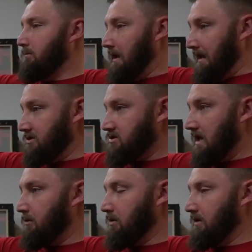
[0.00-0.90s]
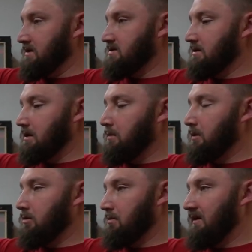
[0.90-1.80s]
of pinch that release a little
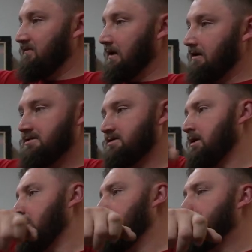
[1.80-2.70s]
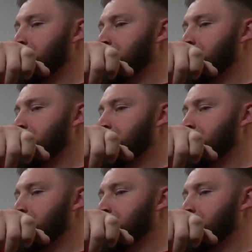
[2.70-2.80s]
bit with my fingers. Sure.